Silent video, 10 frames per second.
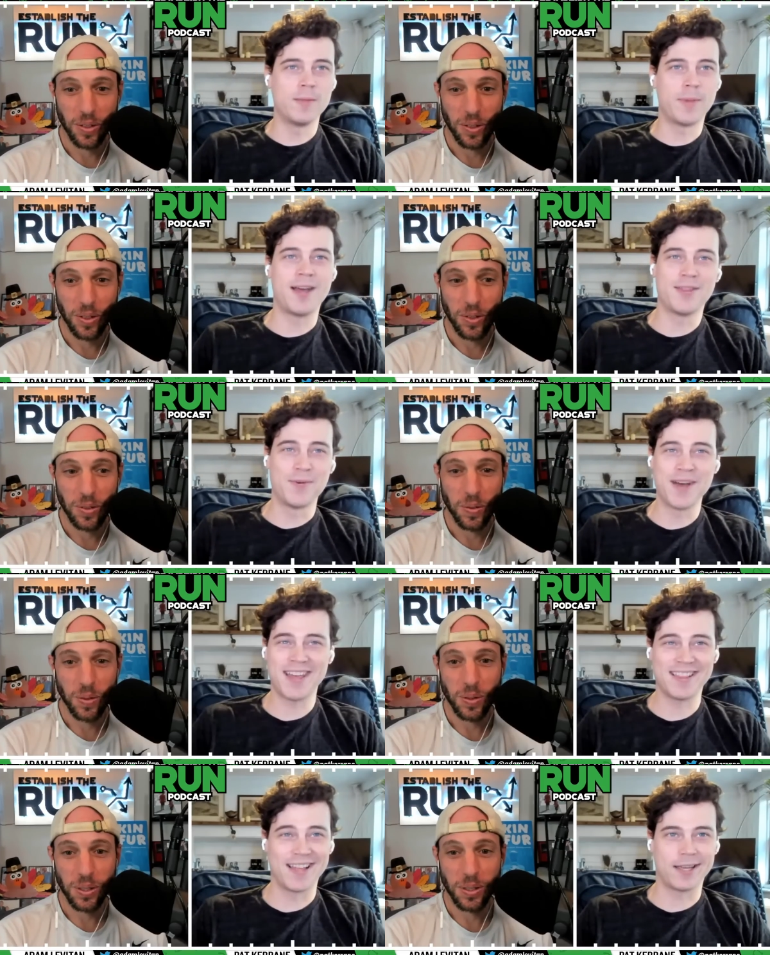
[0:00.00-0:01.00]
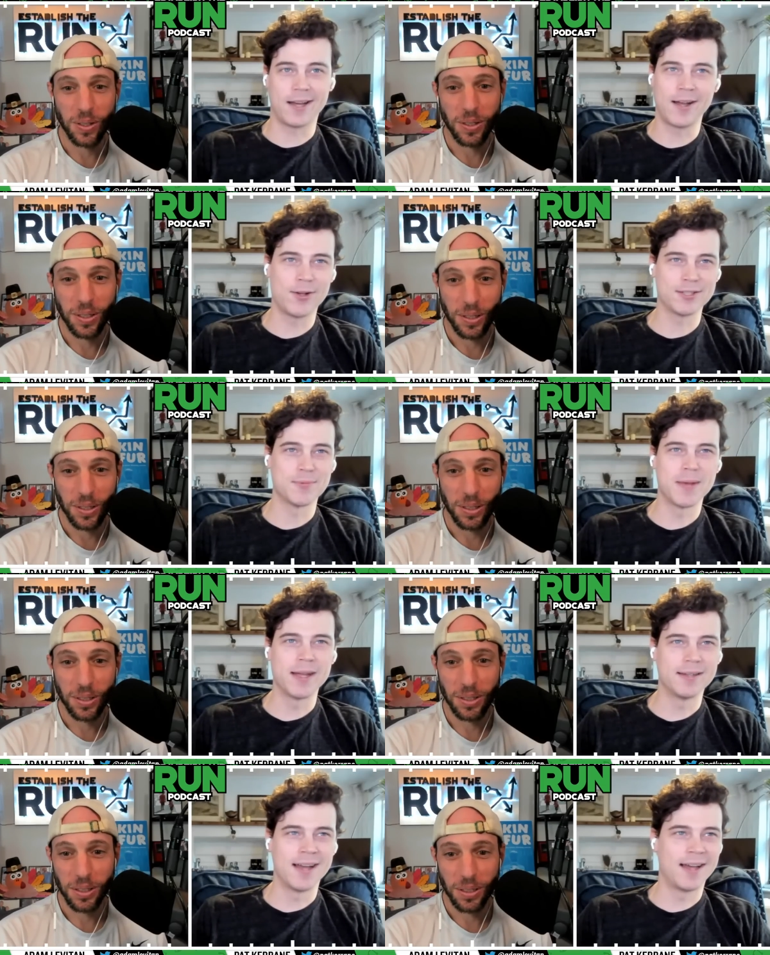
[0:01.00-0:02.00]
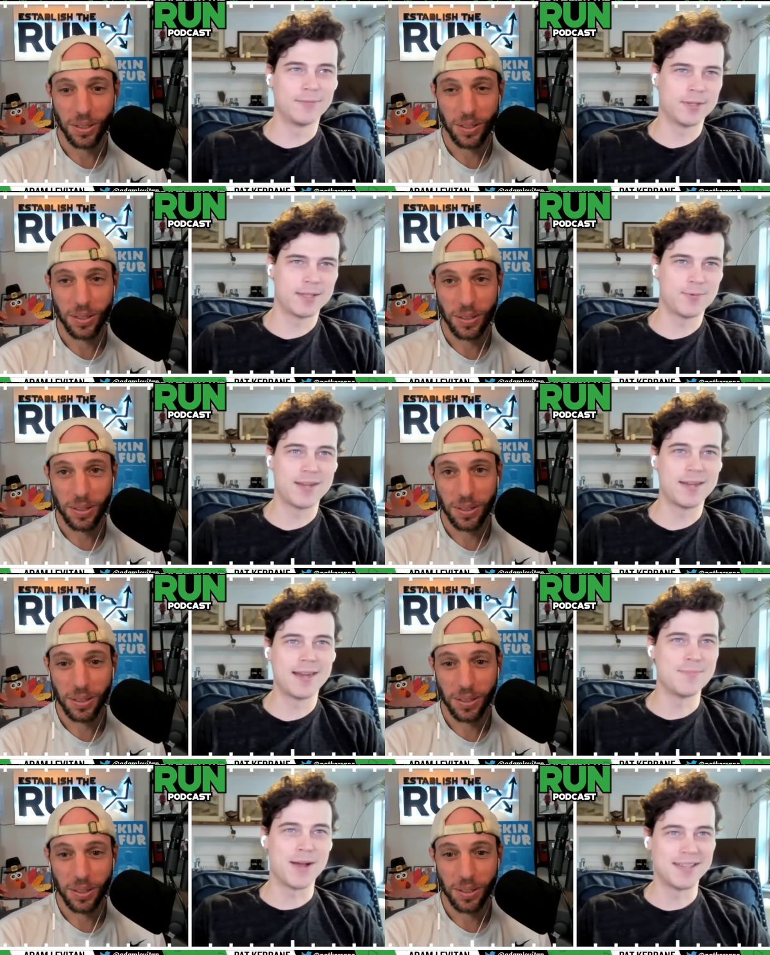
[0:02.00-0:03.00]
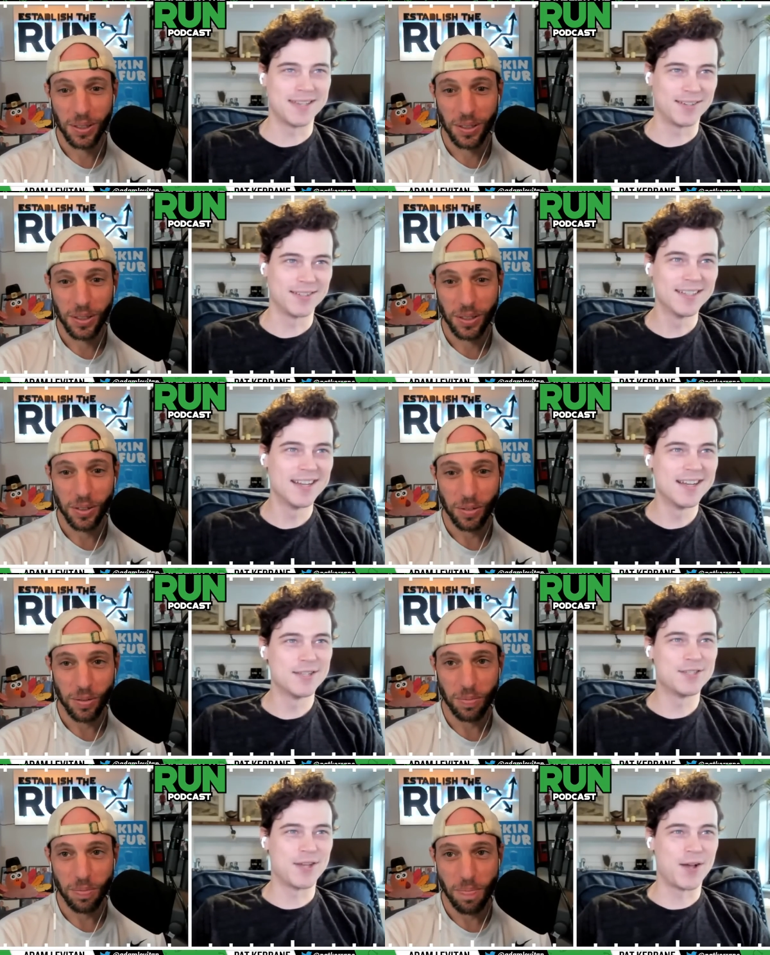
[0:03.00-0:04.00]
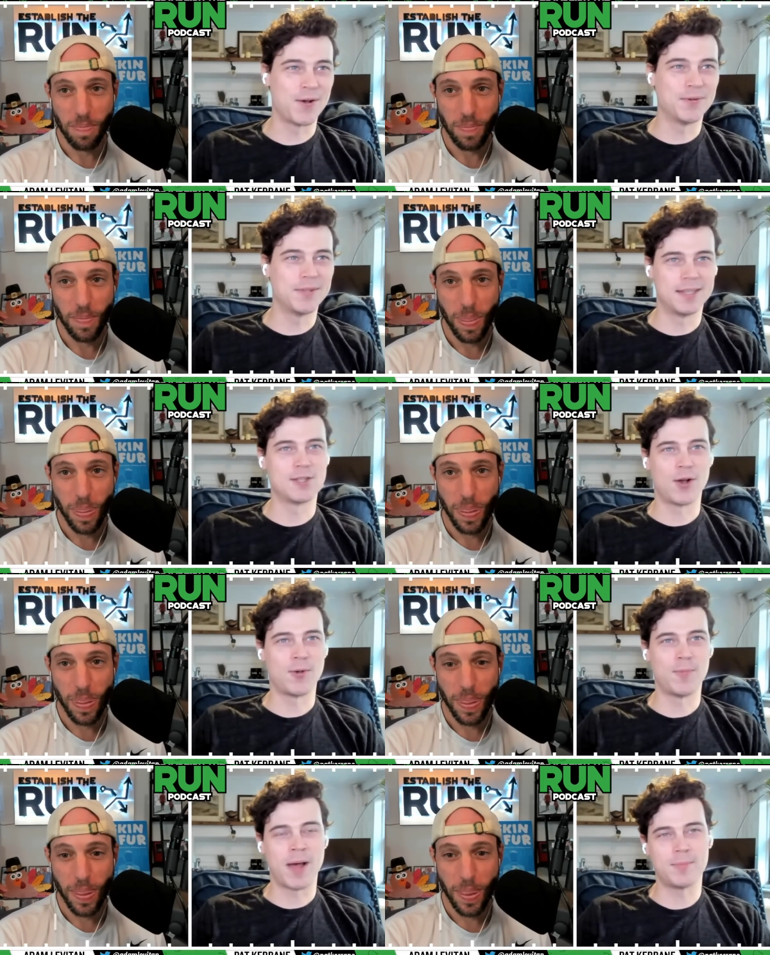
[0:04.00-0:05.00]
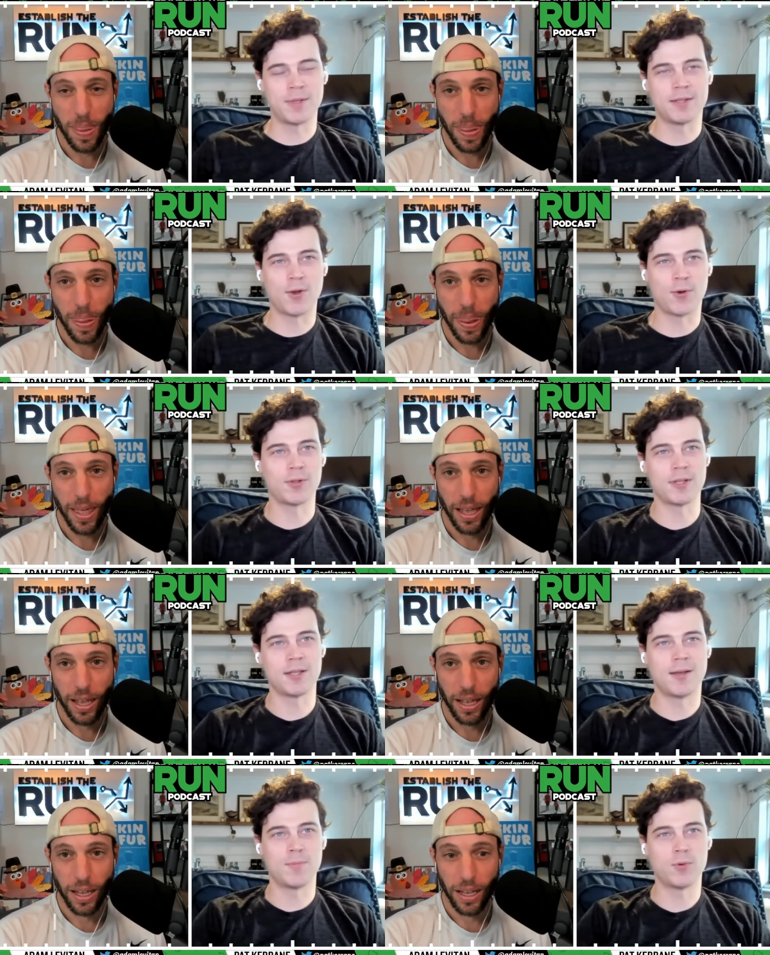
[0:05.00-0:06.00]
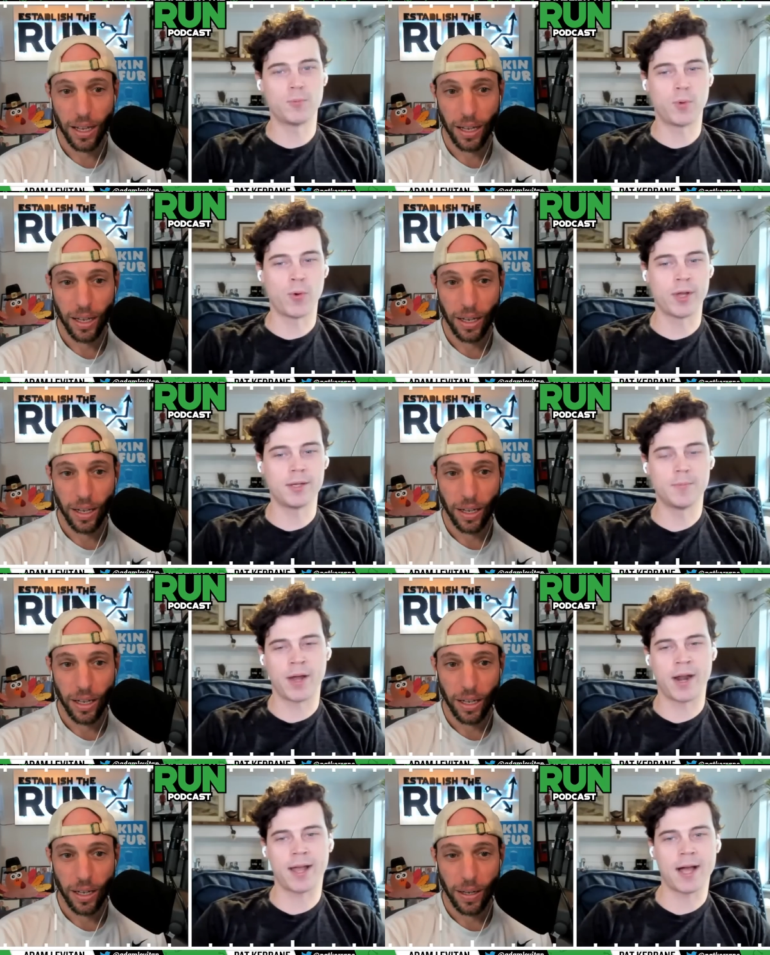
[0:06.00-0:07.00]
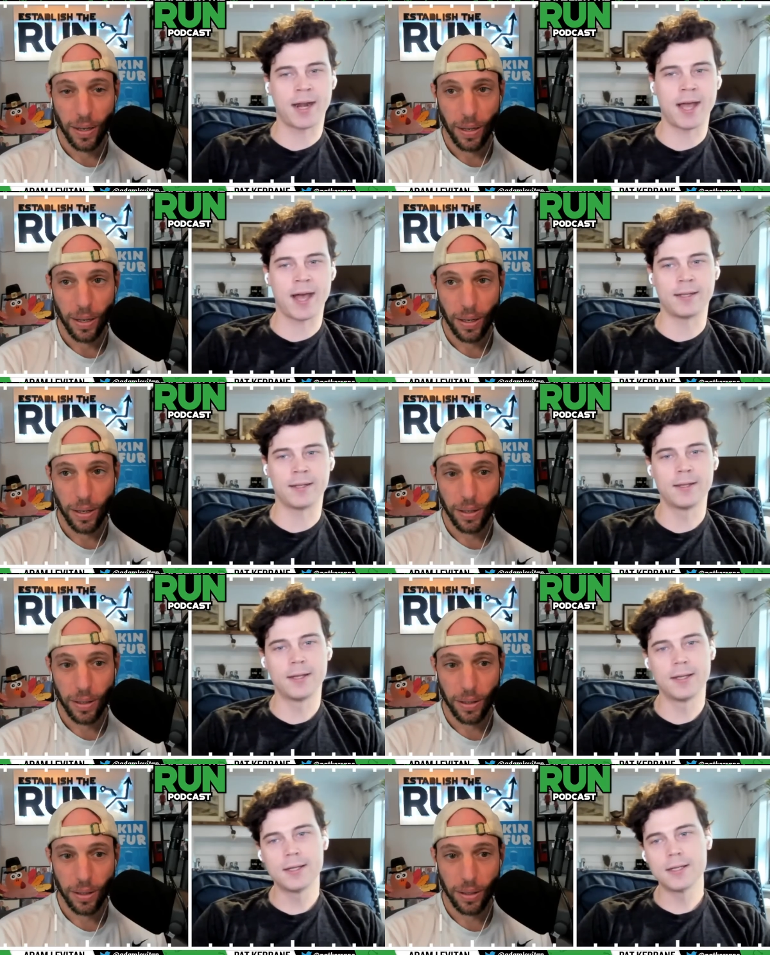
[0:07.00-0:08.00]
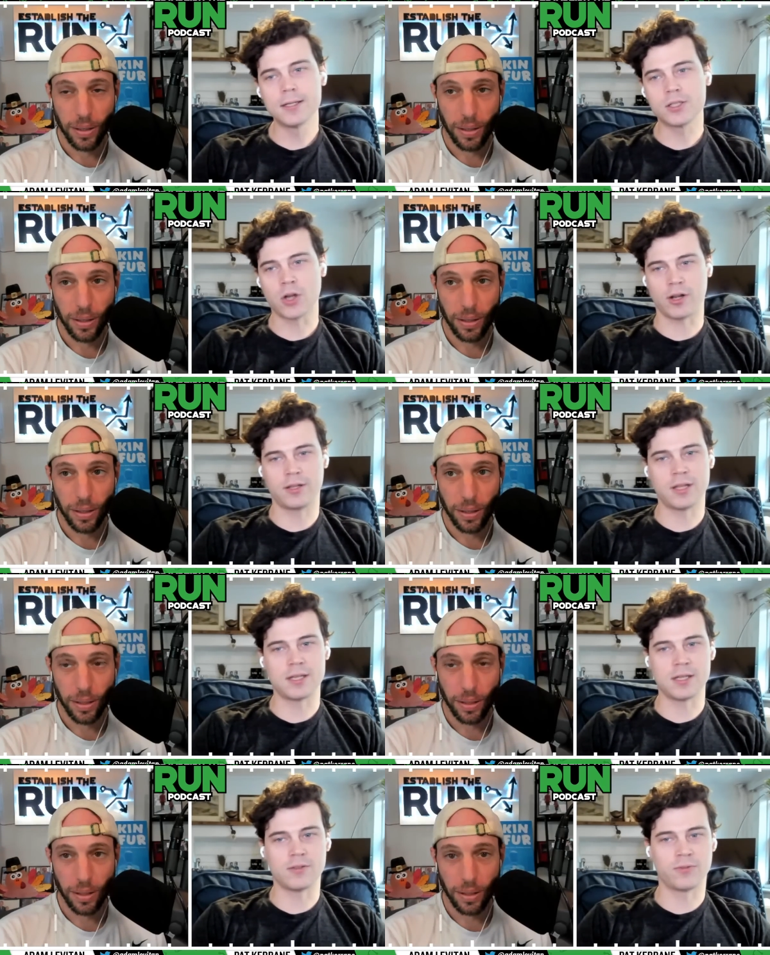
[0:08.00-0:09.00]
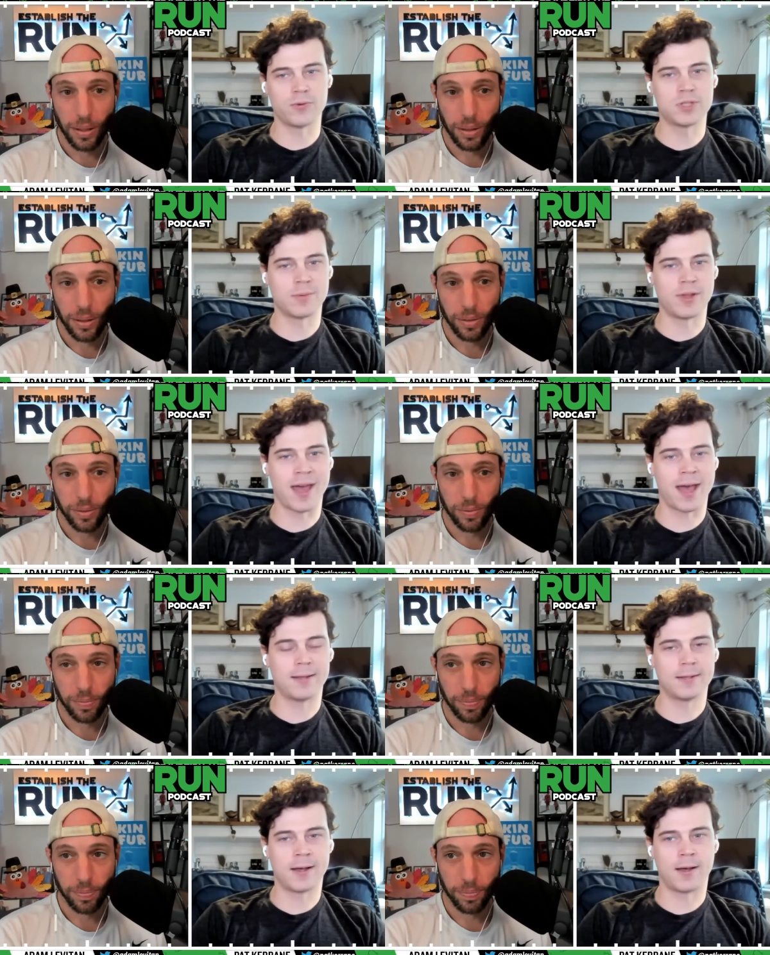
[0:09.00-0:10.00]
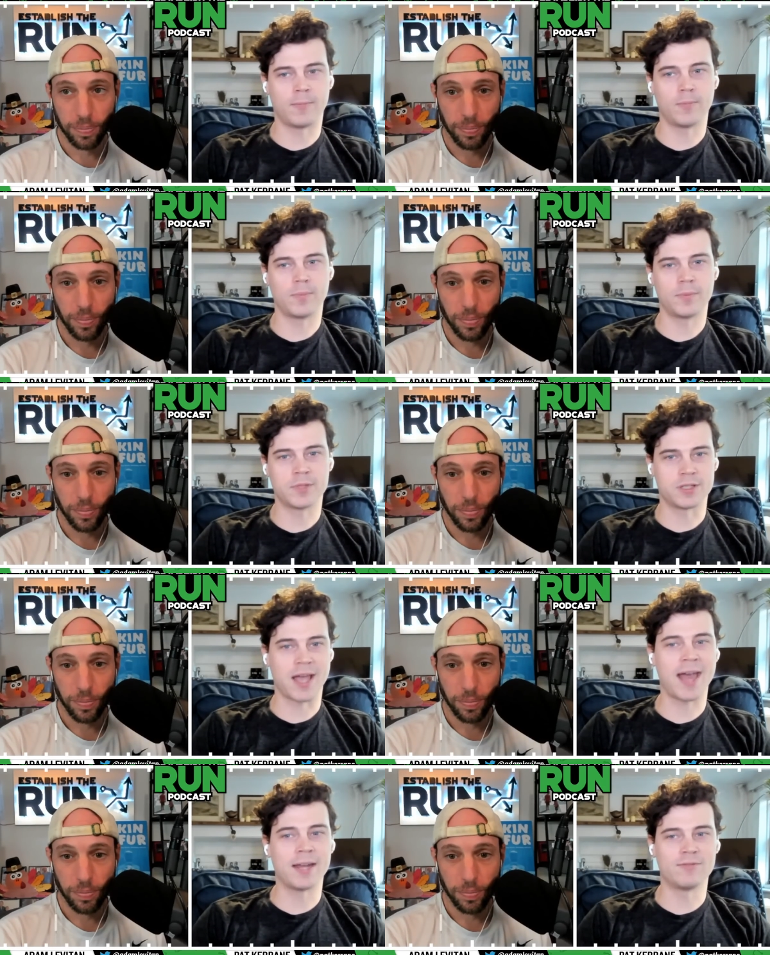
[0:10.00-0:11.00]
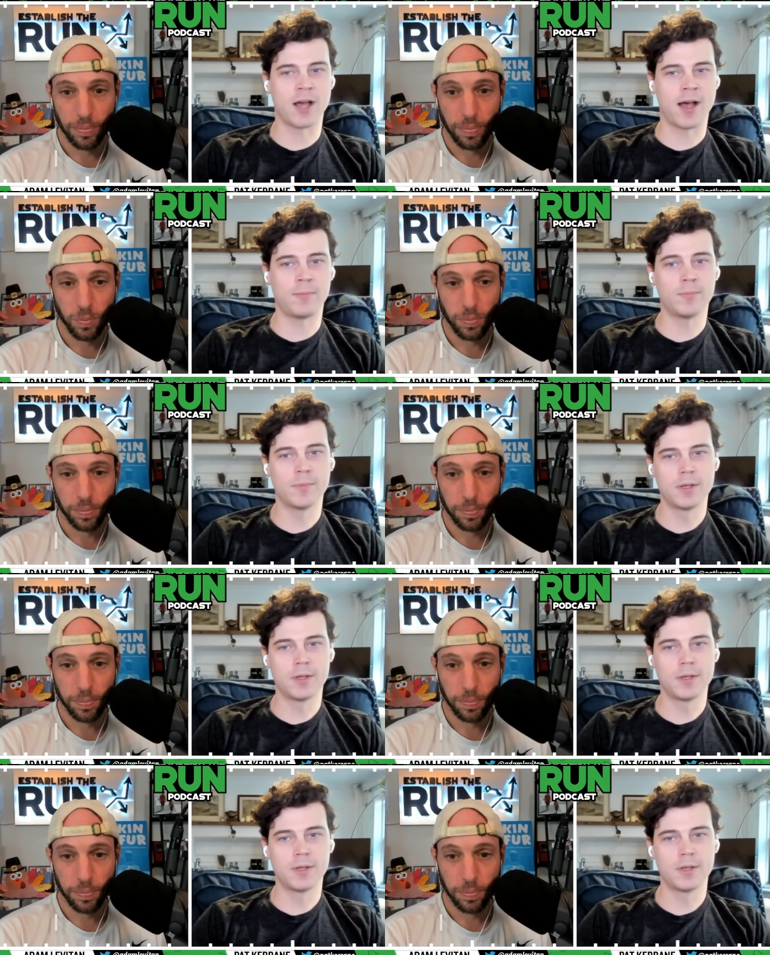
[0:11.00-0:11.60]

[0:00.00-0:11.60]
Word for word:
Speaker 1: by the way, like I also might not really win any money here. So this all might be totally a moot point, but I kind of had to start thinking through some of that um, just ahead of time.